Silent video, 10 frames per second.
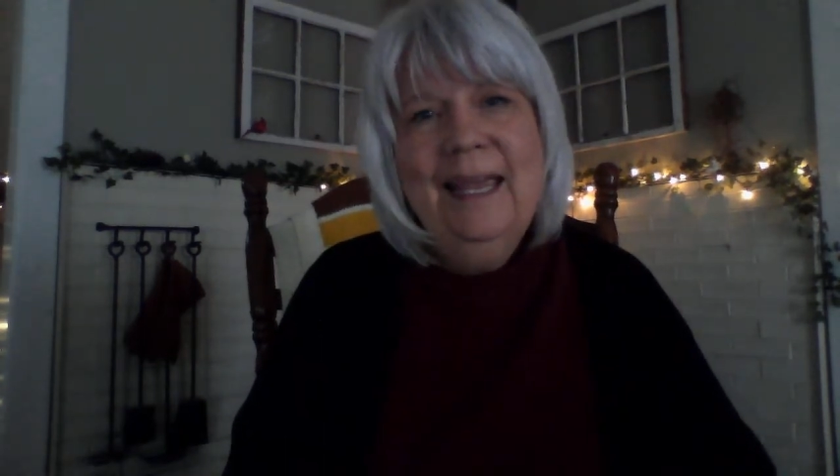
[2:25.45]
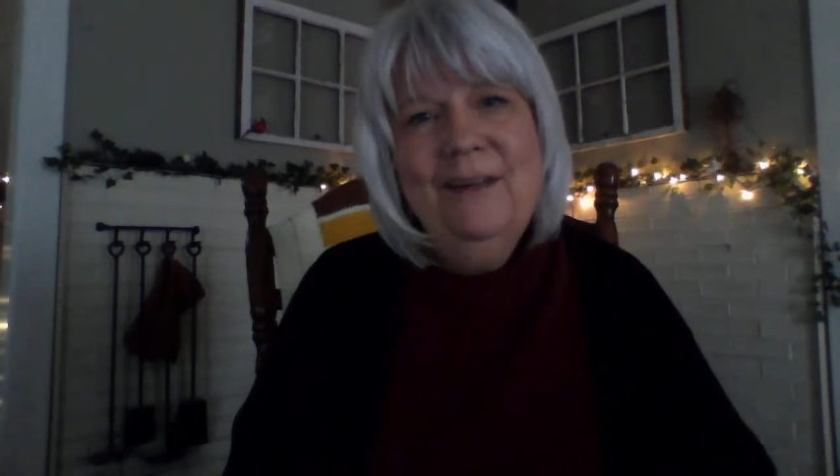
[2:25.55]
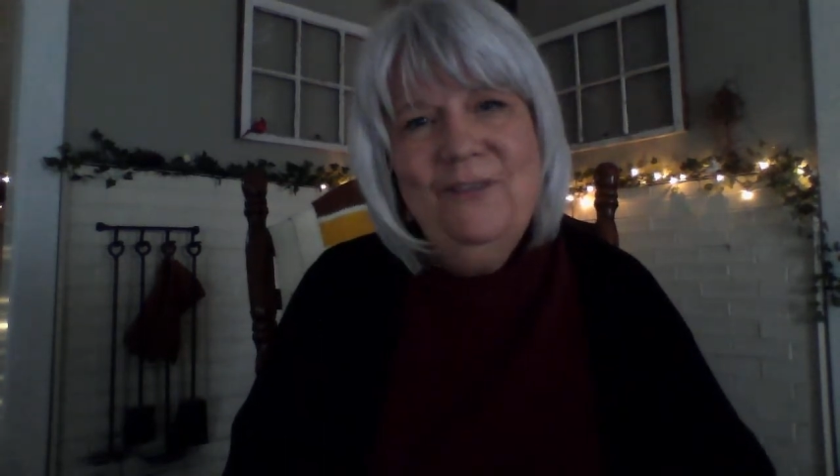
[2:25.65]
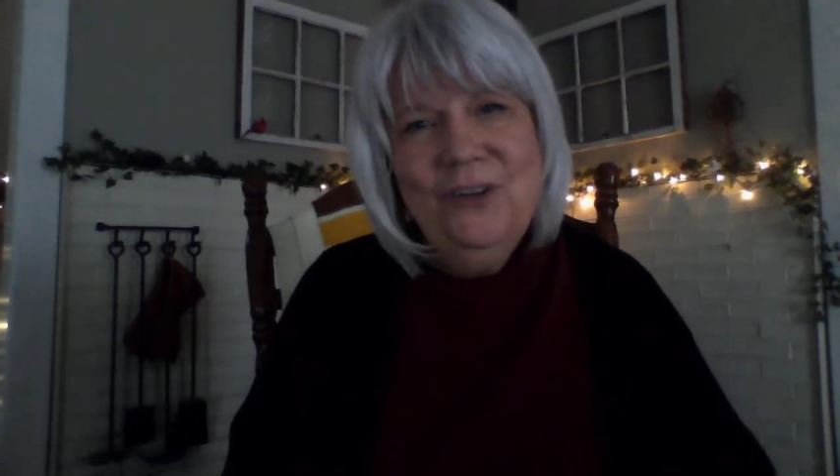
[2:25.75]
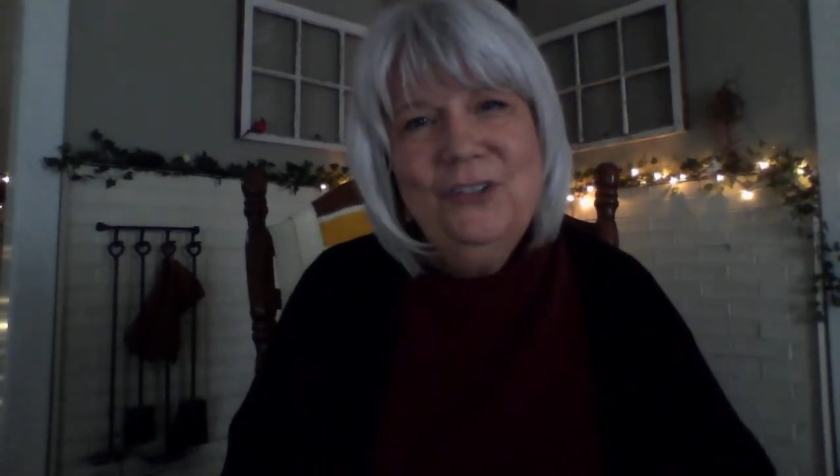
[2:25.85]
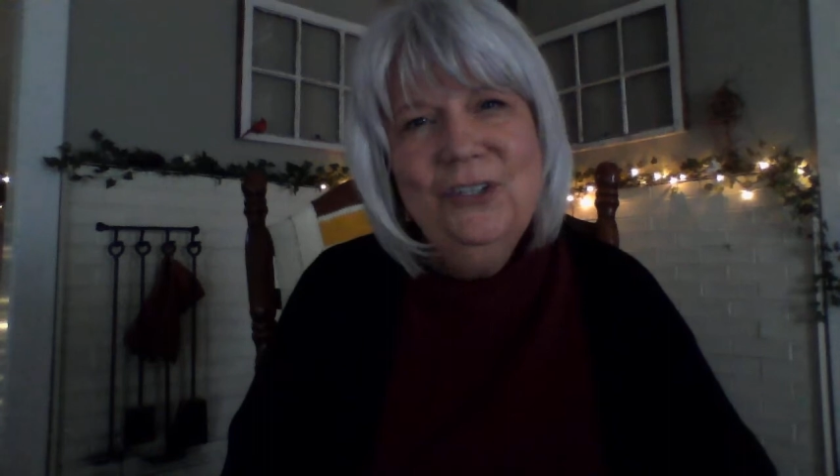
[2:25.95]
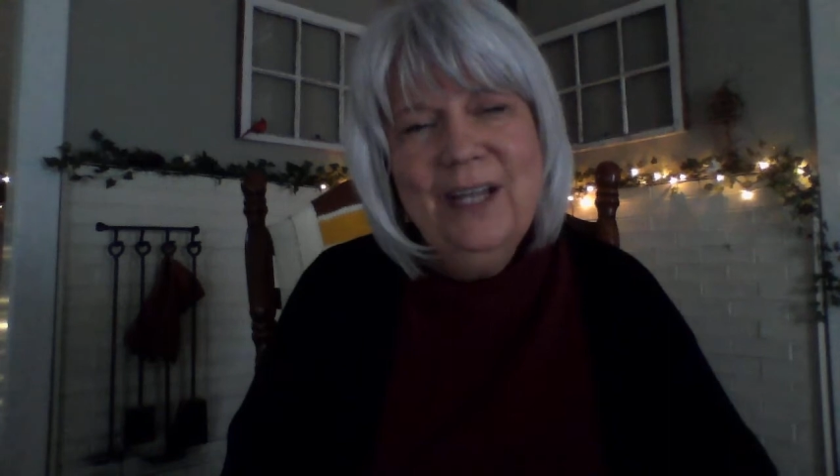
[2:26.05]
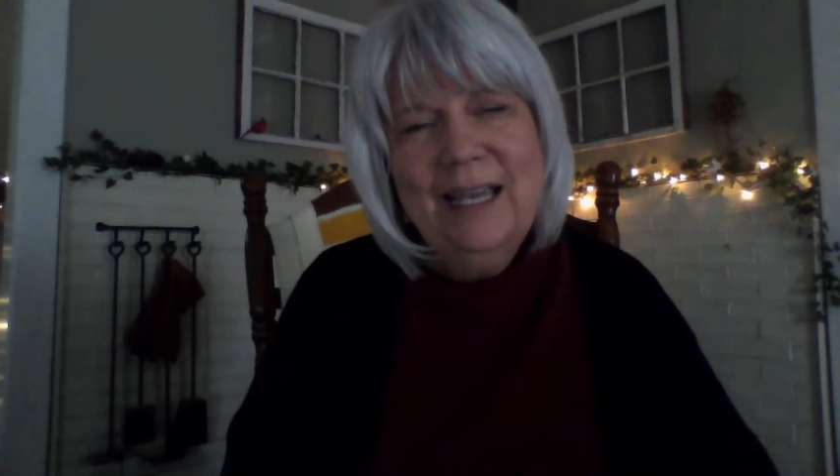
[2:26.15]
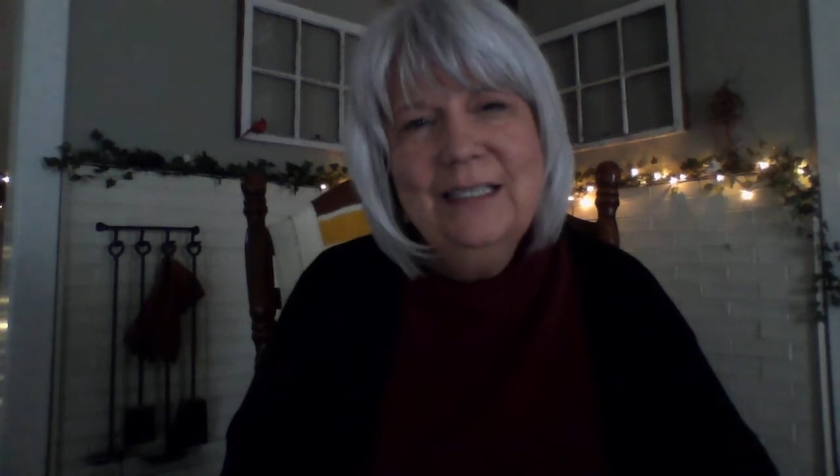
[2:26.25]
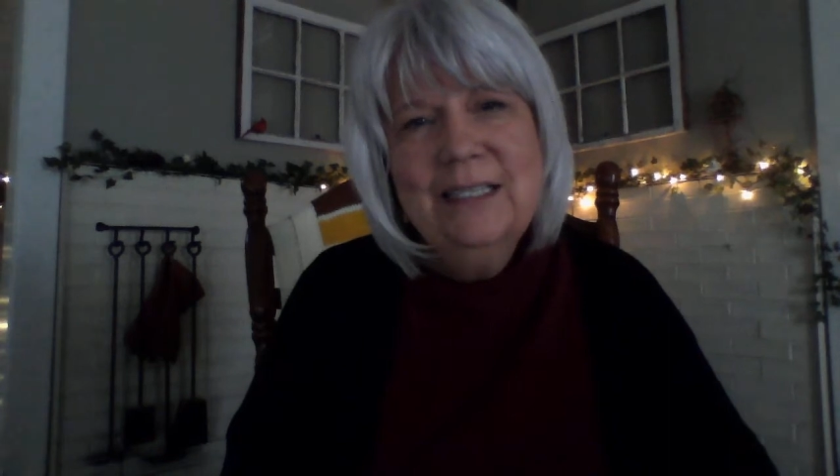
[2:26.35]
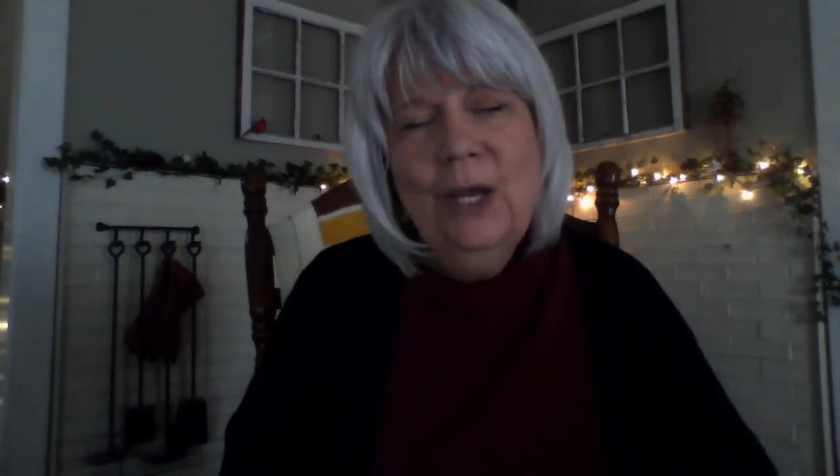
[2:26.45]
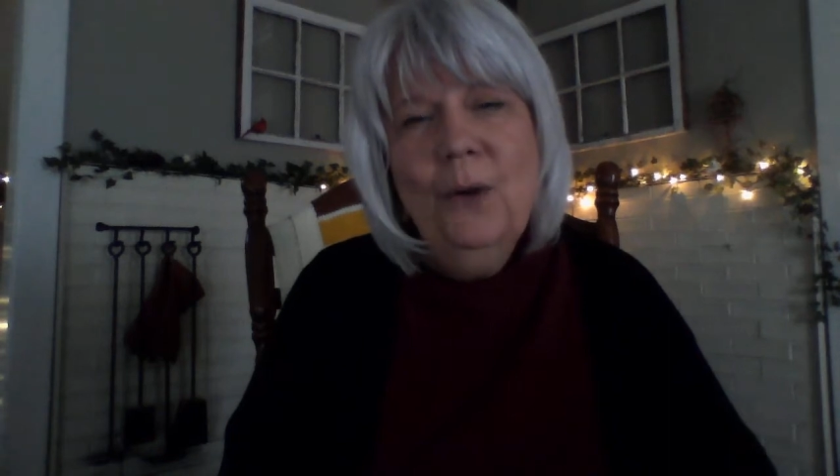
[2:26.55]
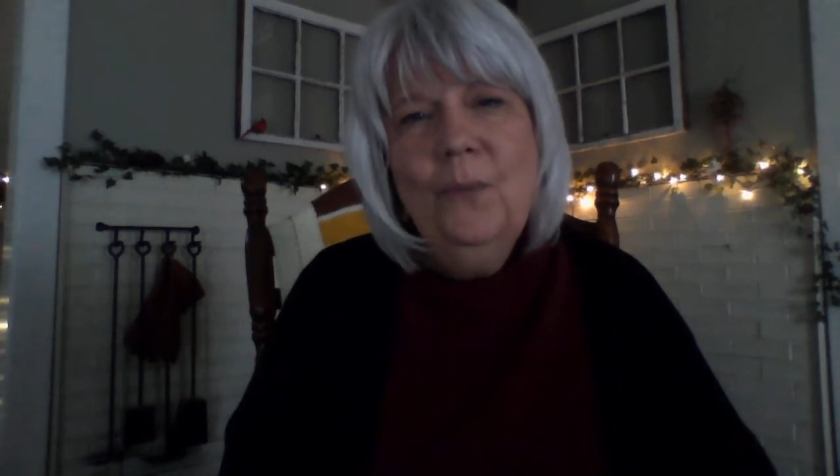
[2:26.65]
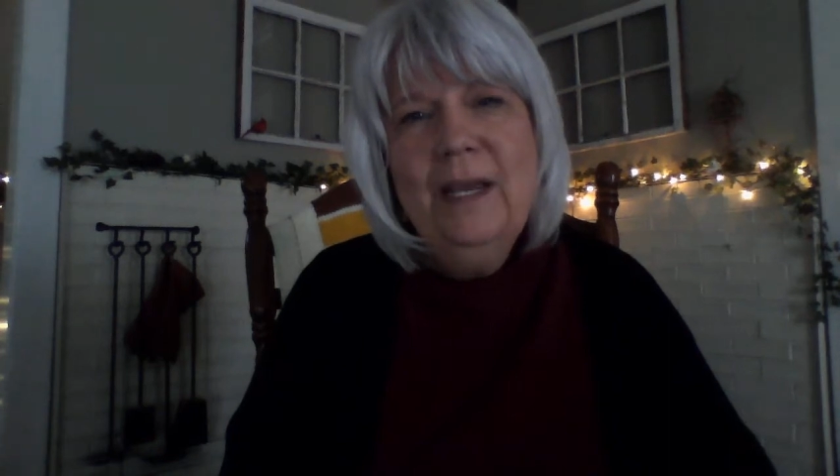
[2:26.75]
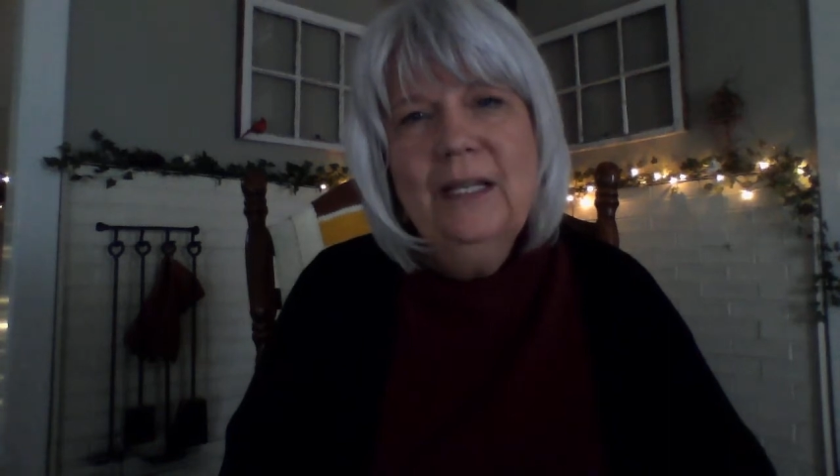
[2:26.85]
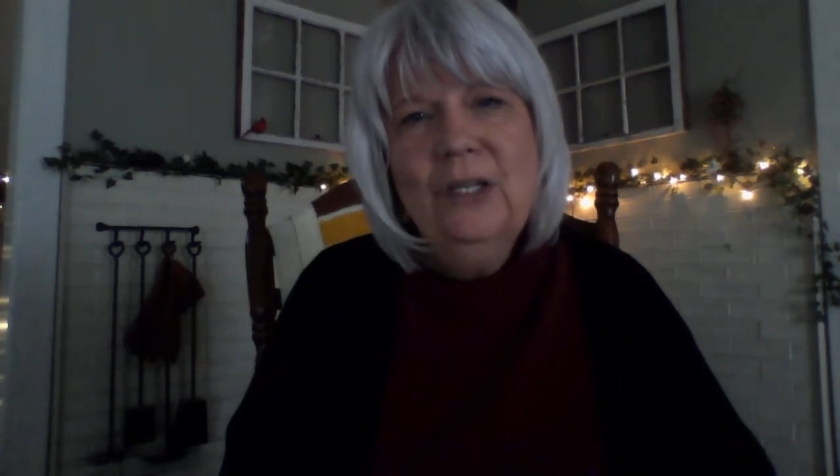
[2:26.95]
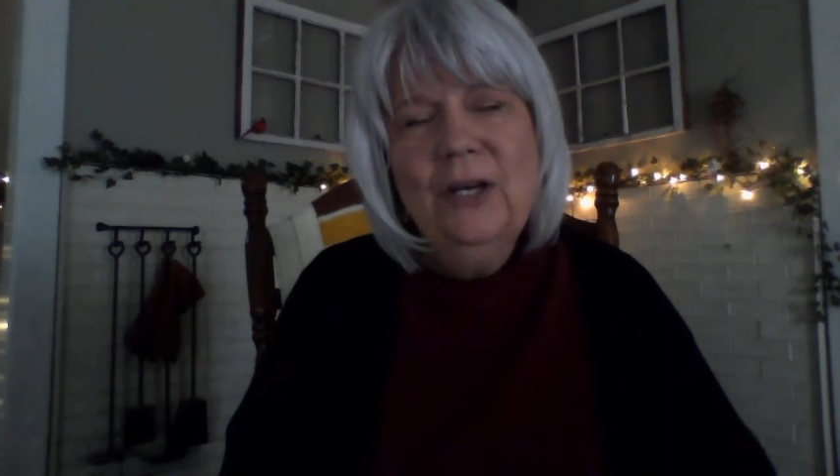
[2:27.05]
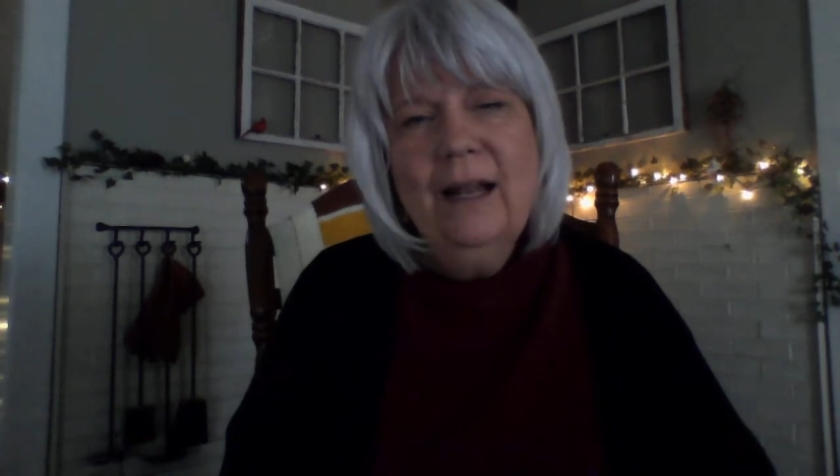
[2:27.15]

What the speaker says: In future days, we can look